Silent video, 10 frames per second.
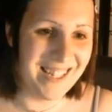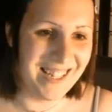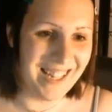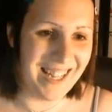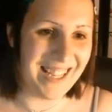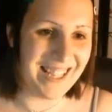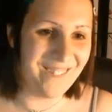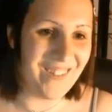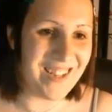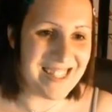like,
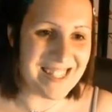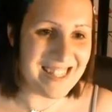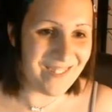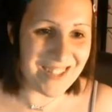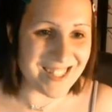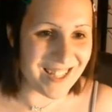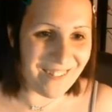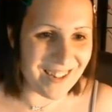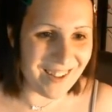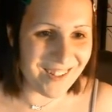what is what's
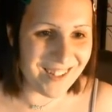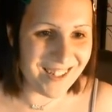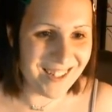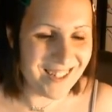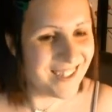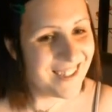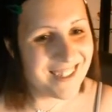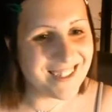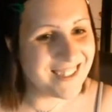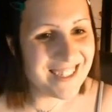going on?
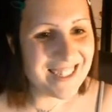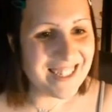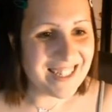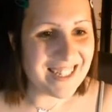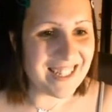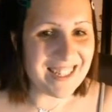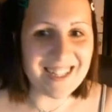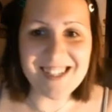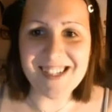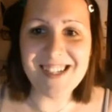
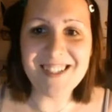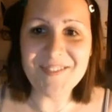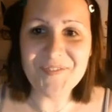I don't know.